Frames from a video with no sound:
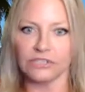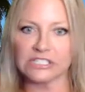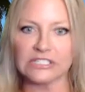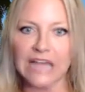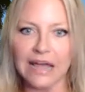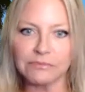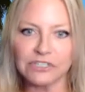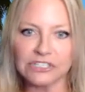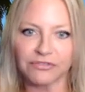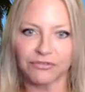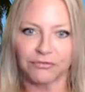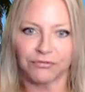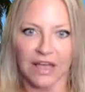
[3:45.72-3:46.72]
time
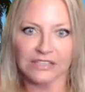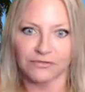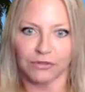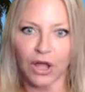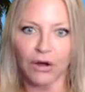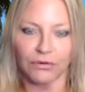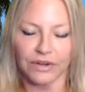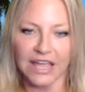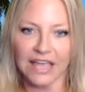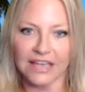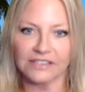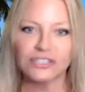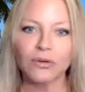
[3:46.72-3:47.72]
just has flown.
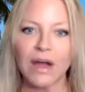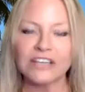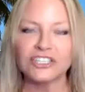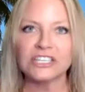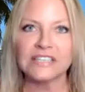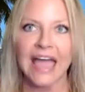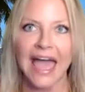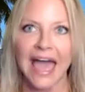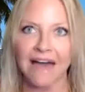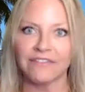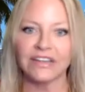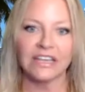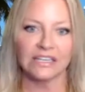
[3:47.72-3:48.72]
And so I just
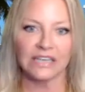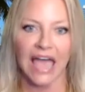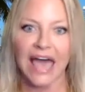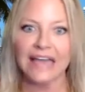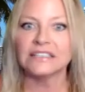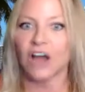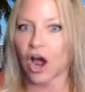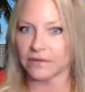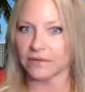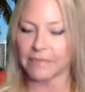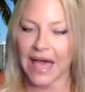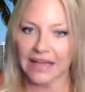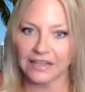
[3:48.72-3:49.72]
hadn't gotten
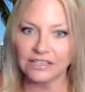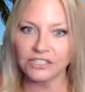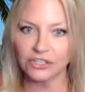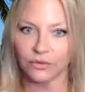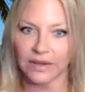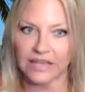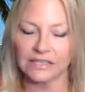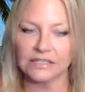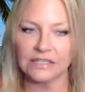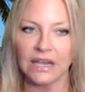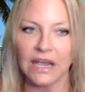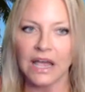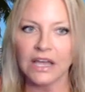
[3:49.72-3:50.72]
back into it.
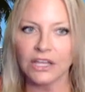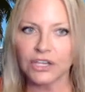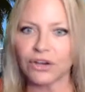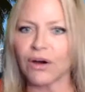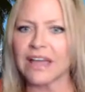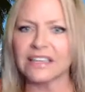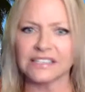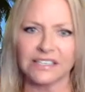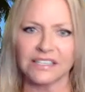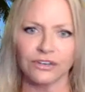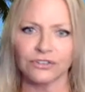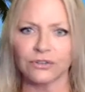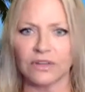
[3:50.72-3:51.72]
I
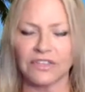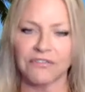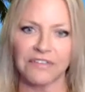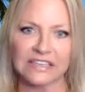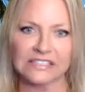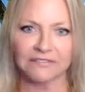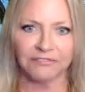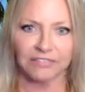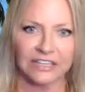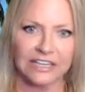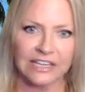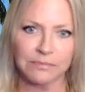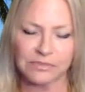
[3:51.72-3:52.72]
considered doing the fix and
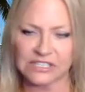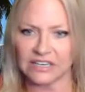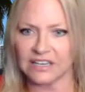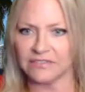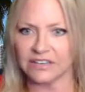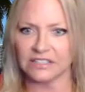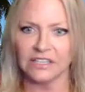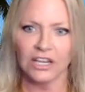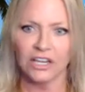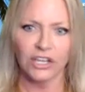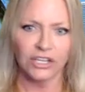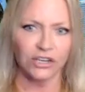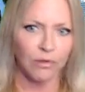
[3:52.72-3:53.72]
flips, and even,
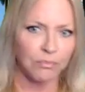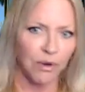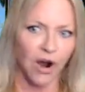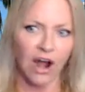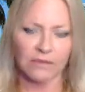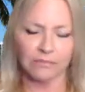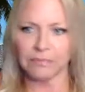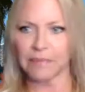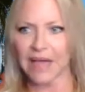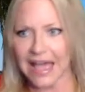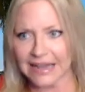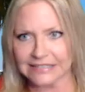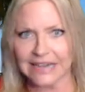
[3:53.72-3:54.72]
bought but
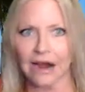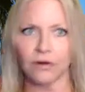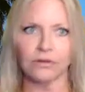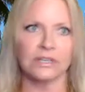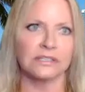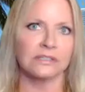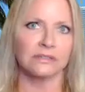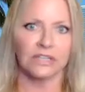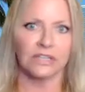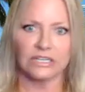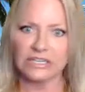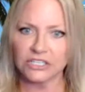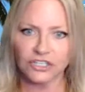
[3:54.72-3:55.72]
backed out because
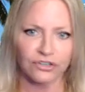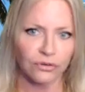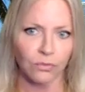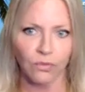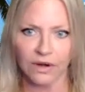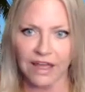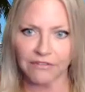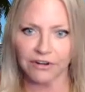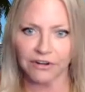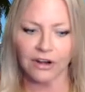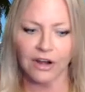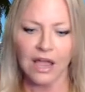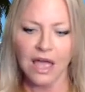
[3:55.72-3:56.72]
condition or
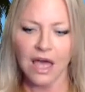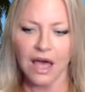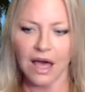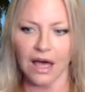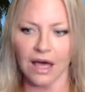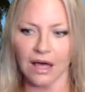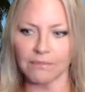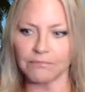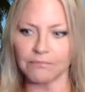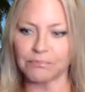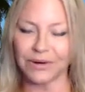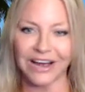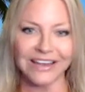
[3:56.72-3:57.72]
whatever.
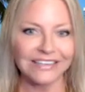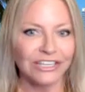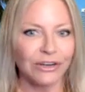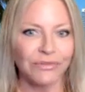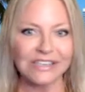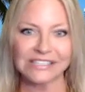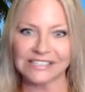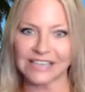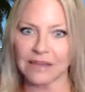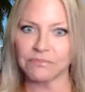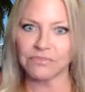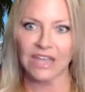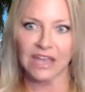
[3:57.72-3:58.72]
But the
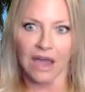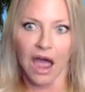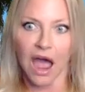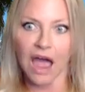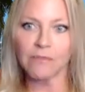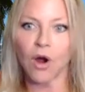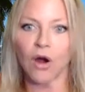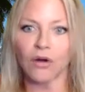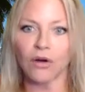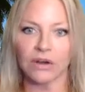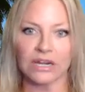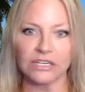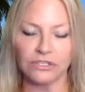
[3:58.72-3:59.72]
same thing. I'm
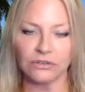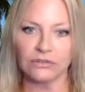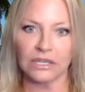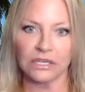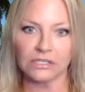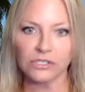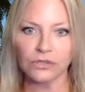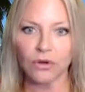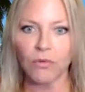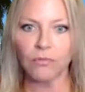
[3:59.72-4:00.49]
already doing so